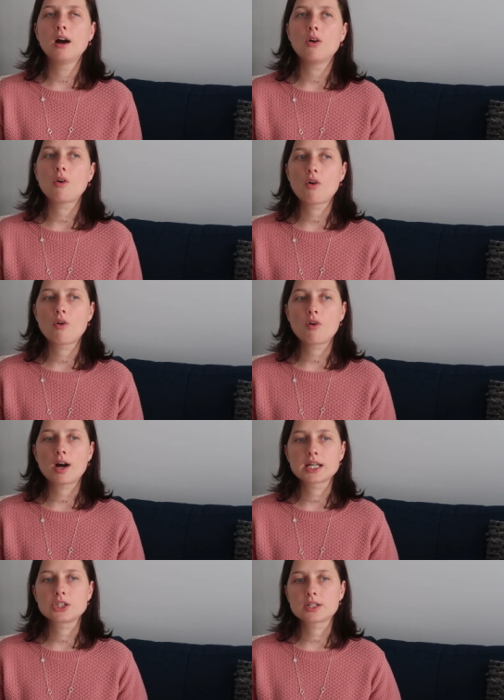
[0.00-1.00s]
or
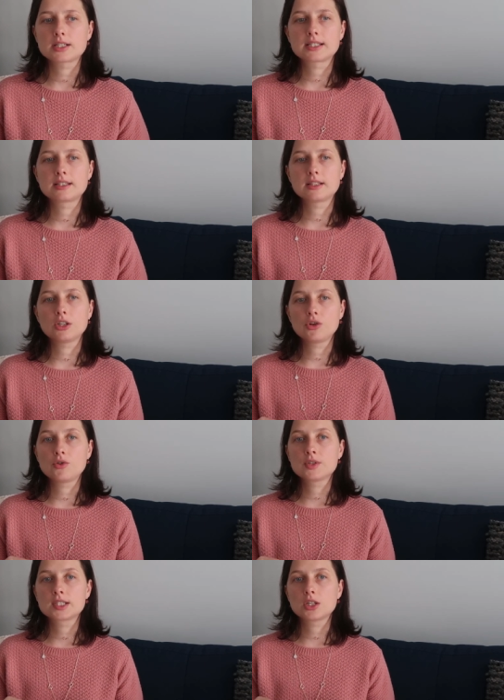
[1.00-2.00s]
I just
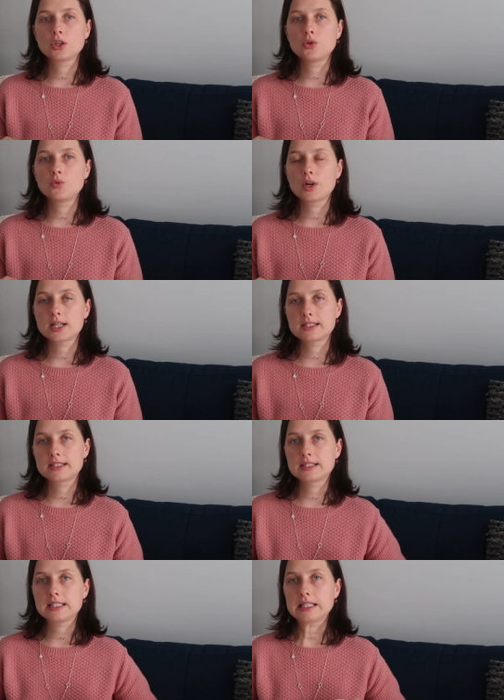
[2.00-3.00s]
use U S
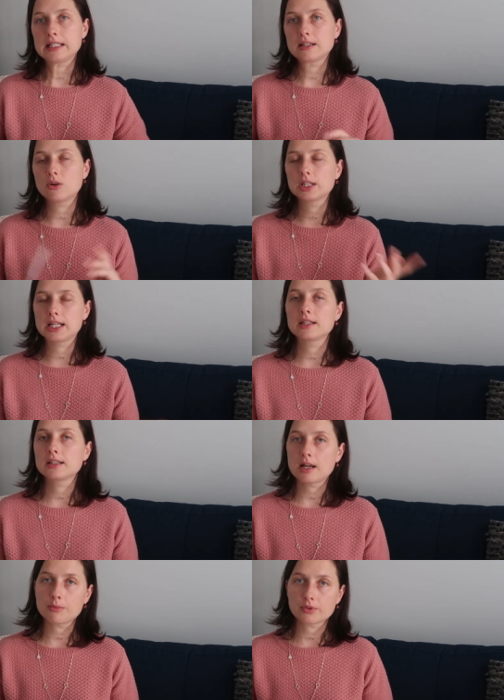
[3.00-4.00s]
C online
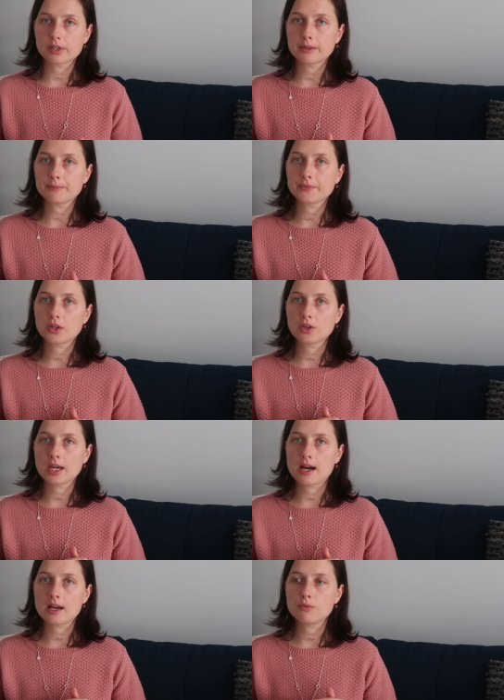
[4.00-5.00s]
library,
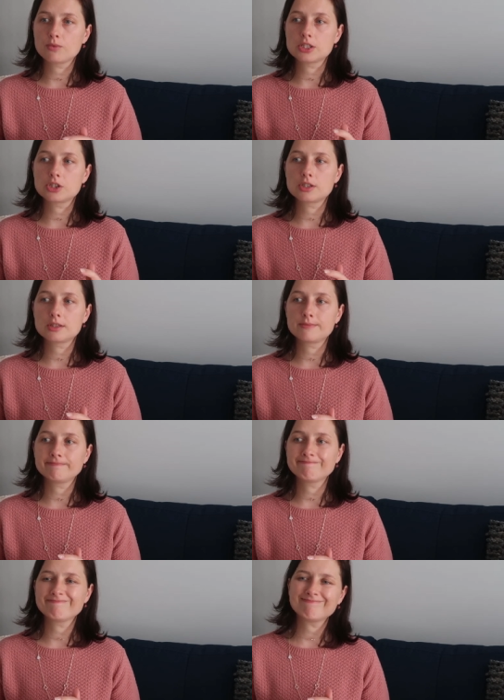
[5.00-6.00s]
okay, which
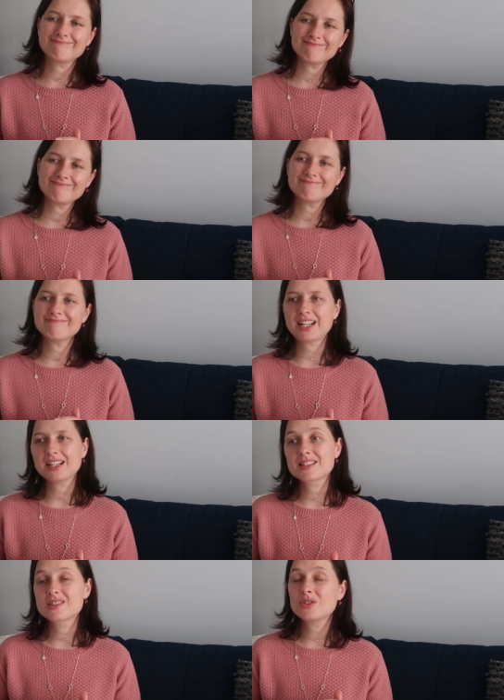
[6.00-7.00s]
mm,
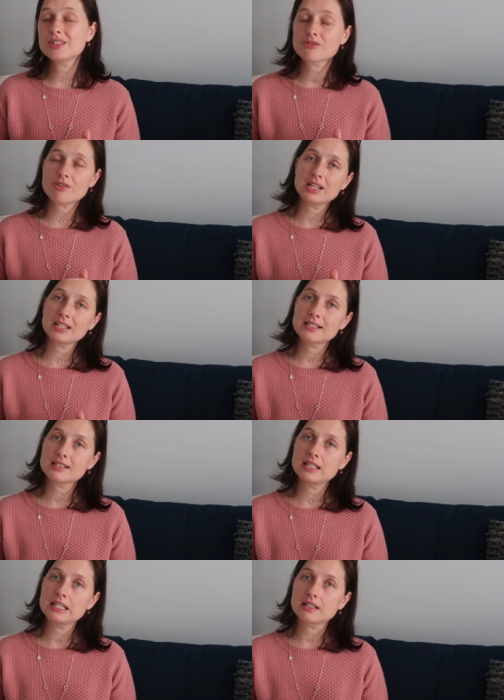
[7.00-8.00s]
is not as great as
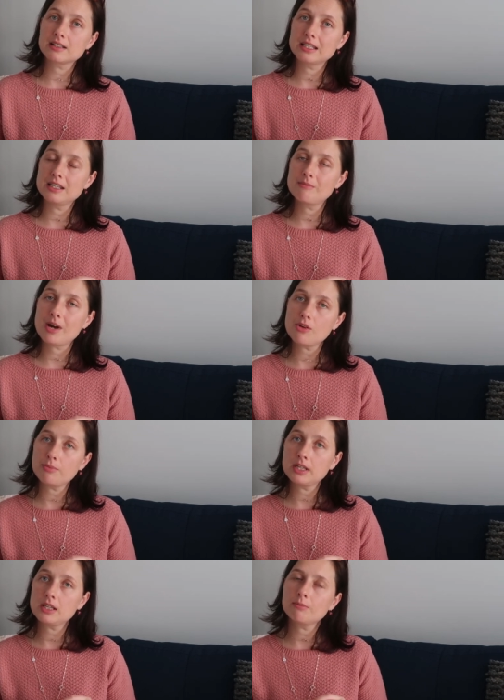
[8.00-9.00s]
Clinical Key in my
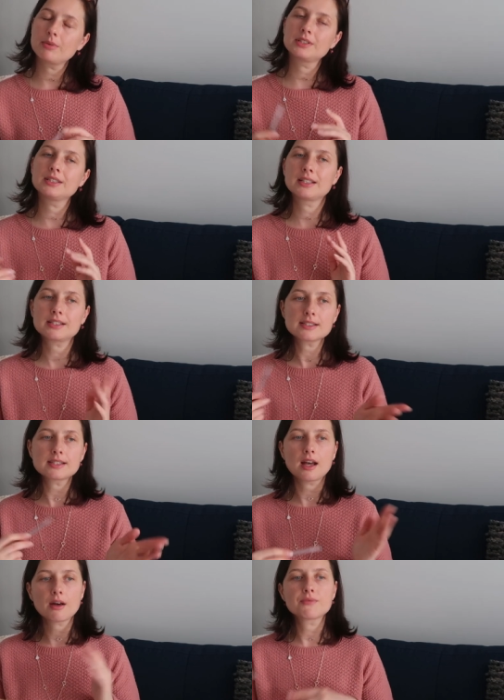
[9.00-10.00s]
opinion, but it does
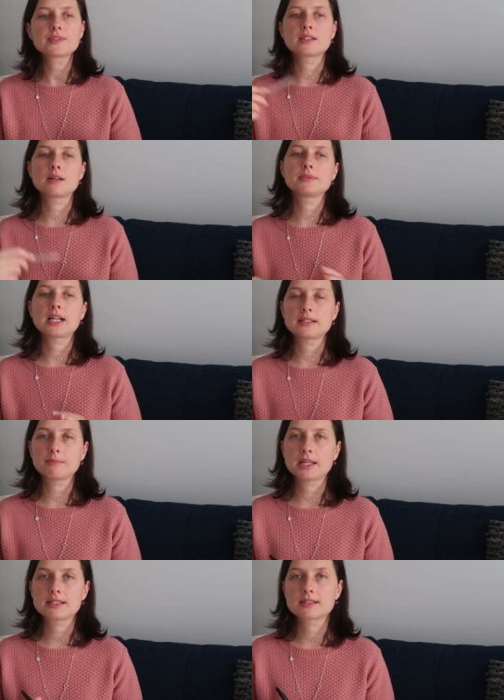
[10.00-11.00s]
have some
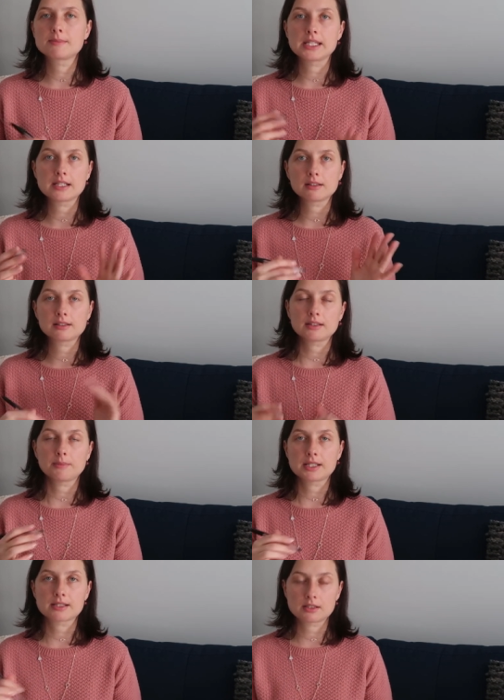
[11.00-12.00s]
databases, medical
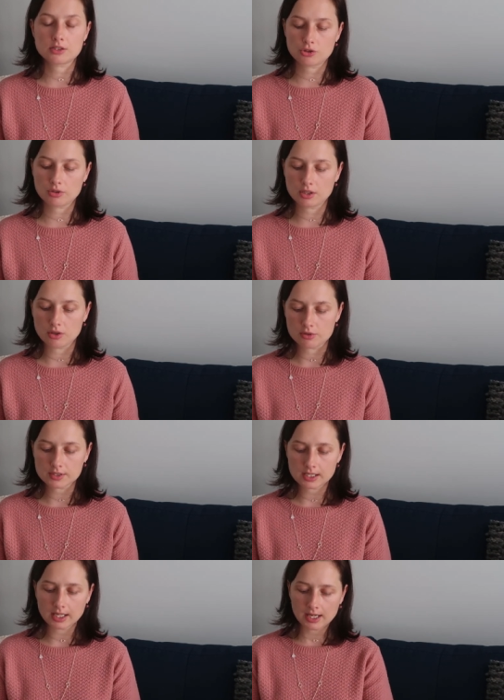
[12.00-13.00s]
databases that you can use.